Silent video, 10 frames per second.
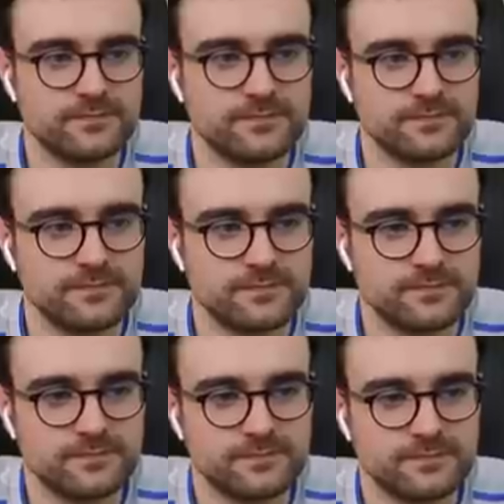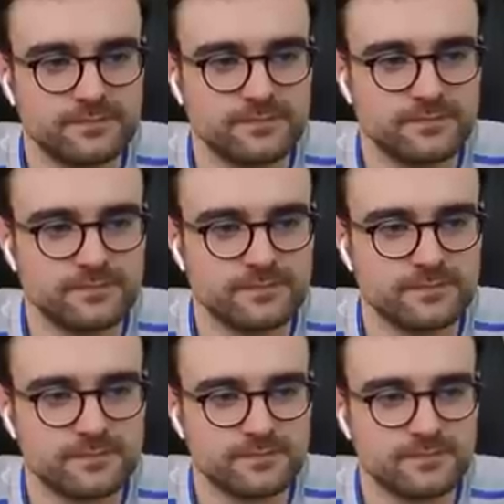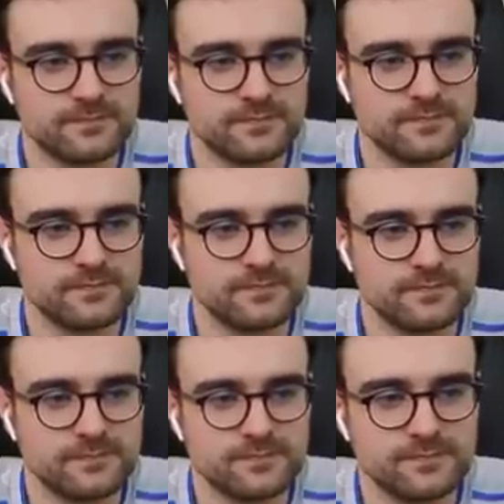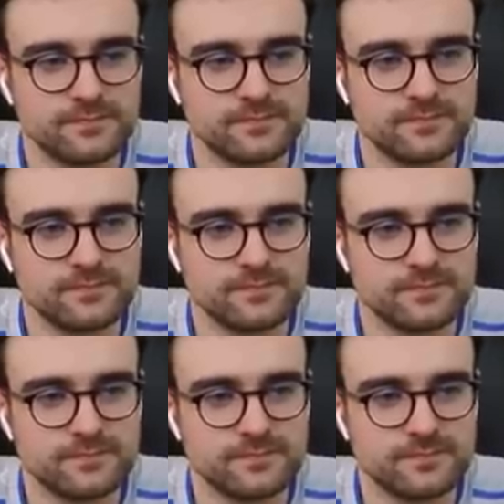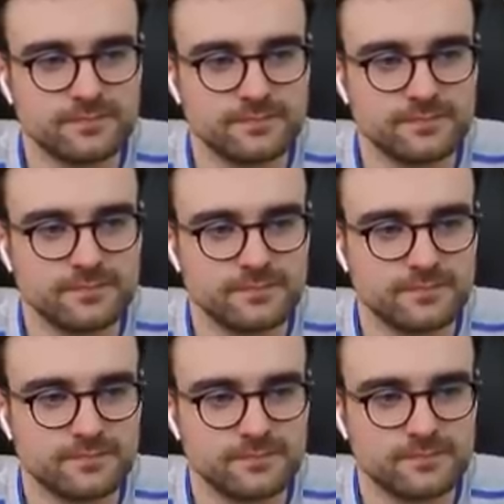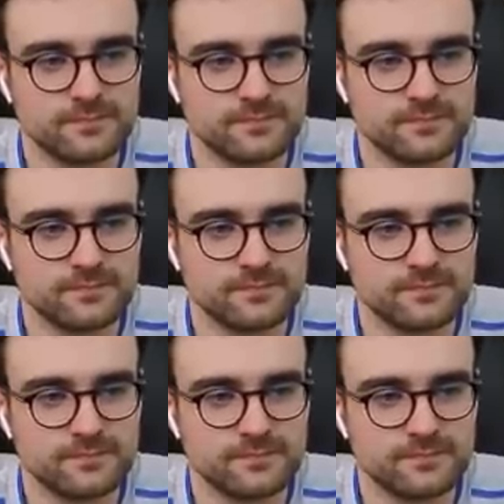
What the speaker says: The person shown says nothing.